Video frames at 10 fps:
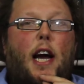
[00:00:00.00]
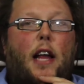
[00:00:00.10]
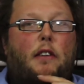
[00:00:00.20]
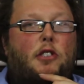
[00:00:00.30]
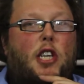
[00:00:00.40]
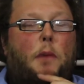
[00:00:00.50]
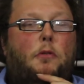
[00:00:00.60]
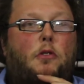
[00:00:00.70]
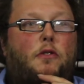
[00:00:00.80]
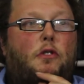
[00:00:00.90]
And there was a
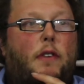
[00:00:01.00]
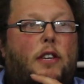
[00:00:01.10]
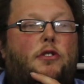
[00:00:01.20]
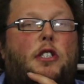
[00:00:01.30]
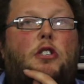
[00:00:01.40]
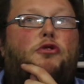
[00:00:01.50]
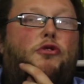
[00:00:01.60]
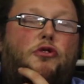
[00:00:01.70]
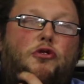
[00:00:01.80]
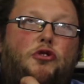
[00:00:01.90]
couple of interesting
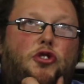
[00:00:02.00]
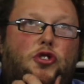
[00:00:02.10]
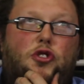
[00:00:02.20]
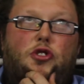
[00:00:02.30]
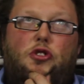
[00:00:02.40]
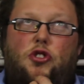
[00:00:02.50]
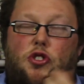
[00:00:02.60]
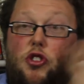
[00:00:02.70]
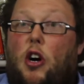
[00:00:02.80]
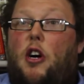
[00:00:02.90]

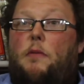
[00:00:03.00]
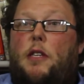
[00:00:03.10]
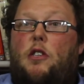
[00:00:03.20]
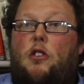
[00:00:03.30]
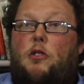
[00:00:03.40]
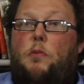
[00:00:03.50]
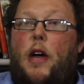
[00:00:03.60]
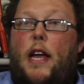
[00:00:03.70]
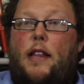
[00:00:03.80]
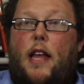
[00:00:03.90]
jibes that the Doctor
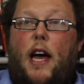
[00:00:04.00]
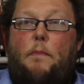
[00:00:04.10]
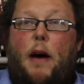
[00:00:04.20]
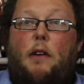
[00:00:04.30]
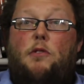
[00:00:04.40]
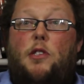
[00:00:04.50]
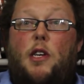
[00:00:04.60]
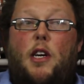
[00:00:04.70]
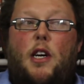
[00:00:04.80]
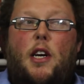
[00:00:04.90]
put in there about
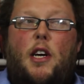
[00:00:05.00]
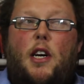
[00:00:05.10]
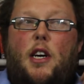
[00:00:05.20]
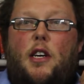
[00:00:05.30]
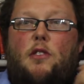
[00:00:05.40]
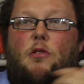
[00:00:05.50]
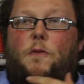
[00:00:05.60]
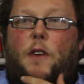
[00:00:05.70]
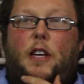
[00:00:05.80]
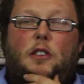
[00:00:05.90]
sort
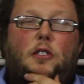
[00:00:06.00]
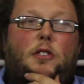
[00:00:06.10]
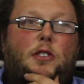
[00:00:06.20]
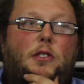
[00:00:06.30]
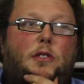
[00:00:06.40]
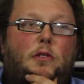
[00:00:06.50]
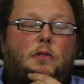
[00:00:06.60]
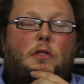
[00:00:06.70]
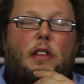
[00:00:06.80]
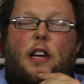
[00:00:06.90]
of fake news and
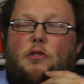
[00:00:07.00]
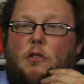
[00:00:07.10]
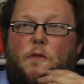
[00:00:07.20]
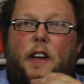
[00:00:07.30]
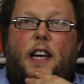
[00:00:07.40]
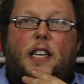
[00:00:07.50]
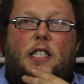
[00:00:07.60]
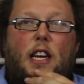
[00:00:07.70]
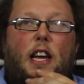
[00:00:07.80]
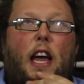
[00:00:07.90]
that sort of thing.
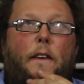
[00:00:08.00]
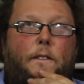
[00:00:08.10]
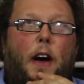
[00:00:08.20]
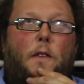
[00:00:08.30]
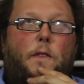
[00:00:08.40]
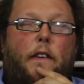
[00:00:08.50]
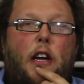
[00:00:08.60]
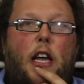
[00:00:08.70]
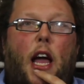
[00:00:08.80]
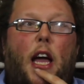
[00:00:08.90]
And it felt
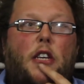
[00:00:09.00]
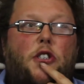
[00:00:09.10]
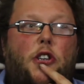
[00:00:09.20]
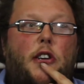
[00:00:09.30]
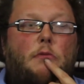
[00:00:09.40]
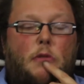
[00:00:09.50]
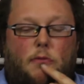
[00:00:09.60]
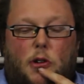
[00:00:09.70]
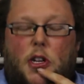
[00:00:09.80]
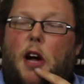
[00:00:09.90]
very in tune with
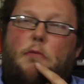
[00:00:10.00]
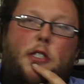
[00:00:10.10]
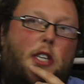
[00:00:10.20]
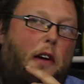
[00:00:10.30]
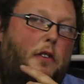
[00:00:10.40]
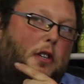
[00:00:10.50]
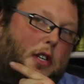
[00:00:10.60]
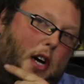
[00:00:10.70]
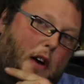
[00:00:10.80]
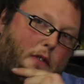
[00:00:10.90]
what currently is going
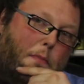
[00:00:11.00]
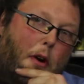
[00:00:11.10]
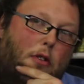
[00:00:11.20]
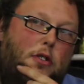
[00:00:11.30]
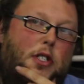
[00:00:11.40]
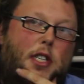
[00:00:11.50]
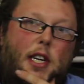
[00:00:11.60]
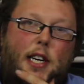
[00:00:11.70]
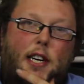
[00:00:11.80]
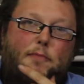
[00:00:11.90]
on over the pond,
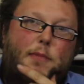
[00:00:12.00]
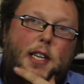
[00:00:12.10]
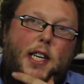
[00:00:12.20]
the